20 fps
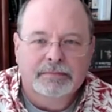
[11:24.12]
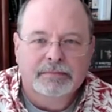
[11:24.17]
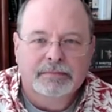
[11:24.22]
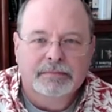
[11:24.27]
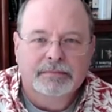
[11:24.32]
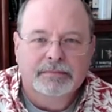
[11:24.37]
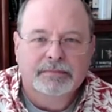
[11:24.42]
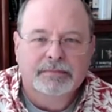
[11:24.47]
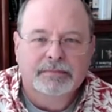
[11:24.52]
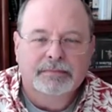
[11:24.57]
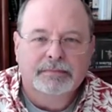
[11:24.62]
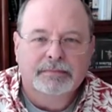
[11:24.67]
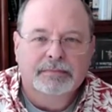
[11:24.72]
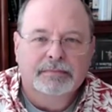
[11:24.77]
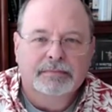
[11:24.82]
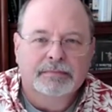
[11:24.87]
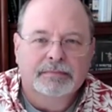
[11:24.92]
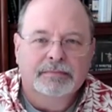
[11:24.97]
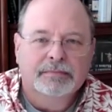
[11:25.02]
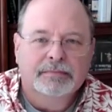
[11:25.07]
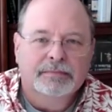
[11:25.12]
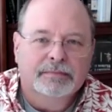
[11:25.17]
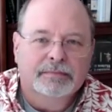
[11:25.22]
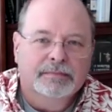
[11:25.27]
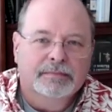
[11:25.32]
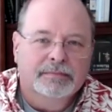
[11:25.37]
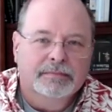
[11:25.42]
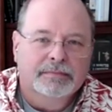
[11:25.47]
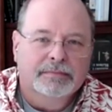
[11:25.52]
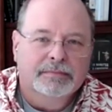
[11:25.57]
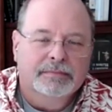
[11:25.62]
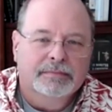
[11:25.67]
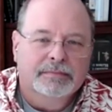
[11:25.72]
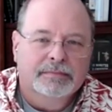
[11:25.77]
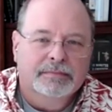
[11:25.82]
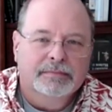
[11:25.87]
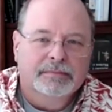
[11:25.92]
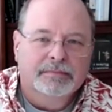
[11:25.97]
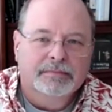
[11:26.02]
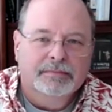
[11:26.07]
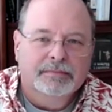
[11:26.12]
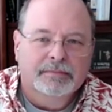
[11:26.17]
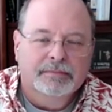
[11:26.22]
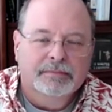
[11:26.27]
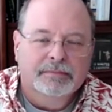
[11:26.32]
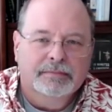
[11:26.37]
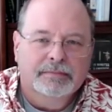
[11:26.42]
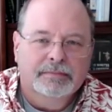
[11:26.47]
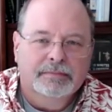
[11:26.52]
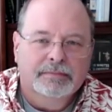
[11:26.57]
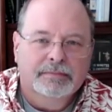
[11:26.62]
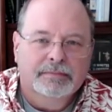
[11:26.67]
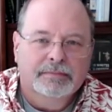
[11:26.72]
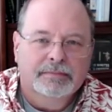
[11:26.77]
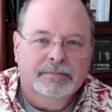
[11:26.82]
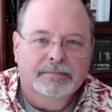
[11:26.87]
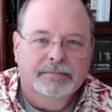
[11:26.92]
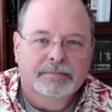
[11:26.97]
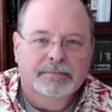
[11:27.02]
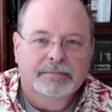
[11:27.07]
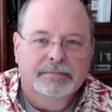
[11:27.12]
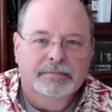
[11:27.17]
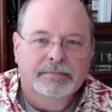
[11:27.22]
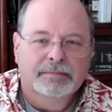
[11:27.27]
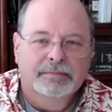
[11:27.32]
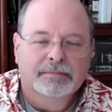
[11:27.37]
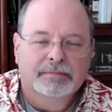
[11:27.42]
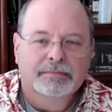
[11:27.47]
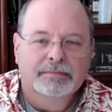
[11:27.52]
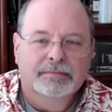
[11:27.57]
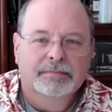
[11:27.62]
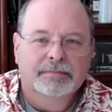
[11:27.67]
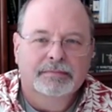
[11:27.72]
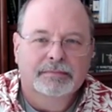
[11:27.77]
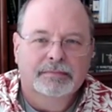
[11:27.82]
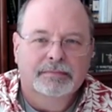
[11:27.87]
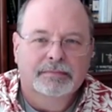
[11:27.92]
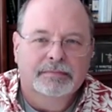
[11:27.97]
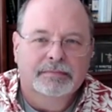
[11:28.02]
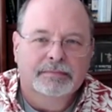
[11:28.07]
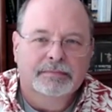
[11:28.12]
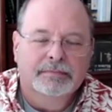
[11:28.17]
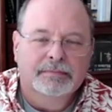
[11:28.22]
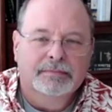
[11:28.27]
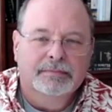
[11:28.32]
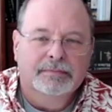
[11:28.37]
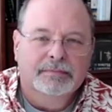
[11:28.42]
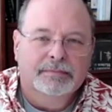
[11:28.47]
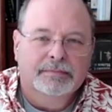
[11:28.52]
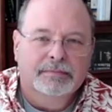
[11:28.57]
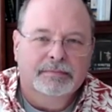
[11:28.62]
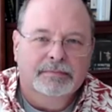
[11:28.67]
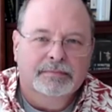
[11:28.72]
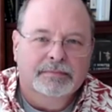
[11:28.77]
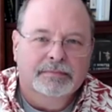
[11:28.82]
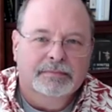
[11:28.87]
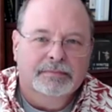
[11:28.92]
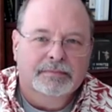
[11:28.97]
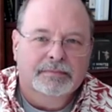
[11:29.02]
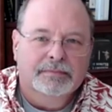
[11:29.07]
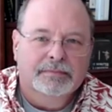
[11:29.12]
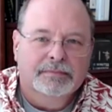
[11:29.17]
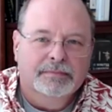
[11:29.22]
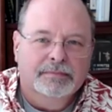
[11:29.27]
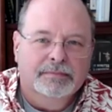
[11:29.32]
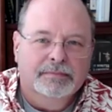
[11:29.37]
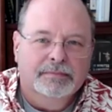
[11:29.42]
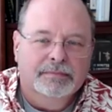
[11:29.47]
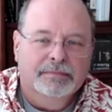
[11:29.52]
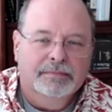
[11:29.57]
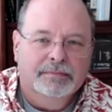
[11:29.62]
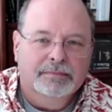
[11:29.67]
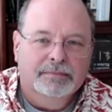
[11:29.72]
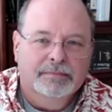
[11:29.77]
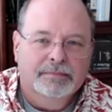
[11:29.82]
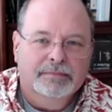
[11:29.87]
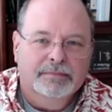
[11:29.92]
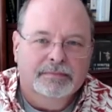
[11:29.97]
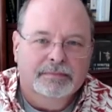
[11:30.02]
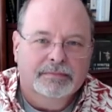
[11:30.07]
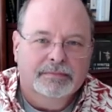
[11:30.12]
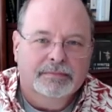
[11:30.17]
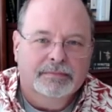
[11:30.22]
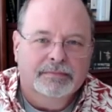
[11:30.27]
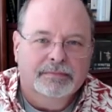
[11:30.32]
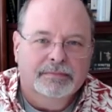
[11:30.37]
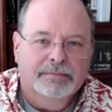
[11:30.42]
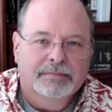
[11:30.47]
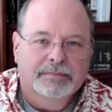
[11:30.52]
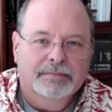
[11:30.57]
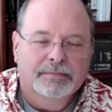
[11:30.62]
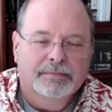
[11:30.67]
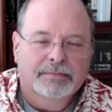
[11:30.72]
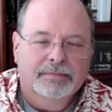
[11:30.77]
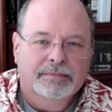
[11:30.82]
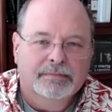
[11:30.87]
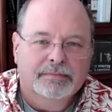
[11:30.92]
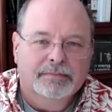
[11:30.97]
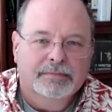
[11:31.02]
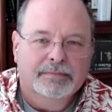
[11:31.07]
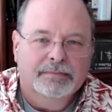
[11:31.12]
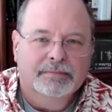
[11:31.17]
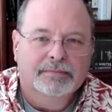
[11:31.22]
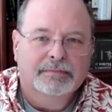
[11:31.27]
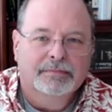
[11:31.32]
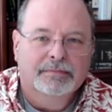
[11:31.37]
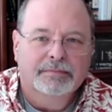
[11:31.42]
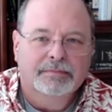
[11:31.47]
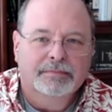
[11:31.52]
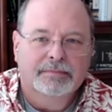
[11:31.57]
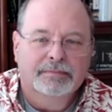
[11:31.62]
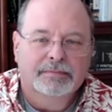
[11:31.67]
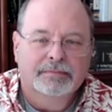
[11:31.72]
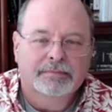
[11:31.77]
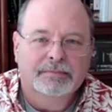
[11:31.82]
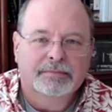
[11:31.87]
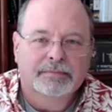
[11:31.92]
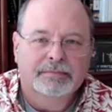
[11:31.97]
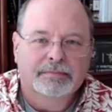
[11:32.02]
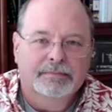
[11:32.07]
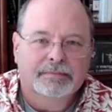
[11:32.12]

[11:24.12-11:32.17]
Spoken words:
This person isn't speaking.